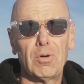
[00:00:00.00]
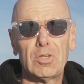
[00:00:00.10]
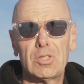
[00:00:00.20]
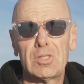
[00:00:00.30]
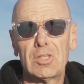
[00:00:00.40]

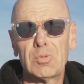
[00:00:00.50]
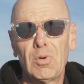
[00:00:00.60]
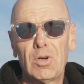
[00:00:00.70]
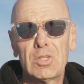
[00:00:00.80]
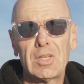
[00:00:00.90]
purchased this
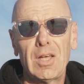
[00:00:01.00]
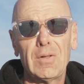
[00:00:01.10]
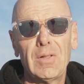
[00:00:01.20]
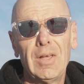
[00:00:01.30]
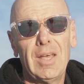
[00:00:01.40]

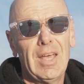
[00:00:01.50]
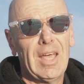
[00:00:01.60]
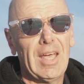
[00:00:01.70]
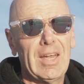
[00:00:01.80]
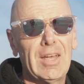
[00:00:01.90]
motorcycle
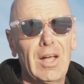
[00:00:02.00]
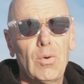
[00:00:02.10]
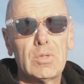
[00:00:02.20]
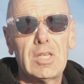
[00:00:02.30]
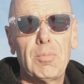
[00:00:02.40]
and
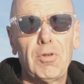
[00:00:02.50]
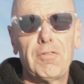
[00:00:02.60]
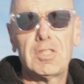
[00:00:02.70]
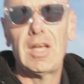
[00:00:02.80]
was able to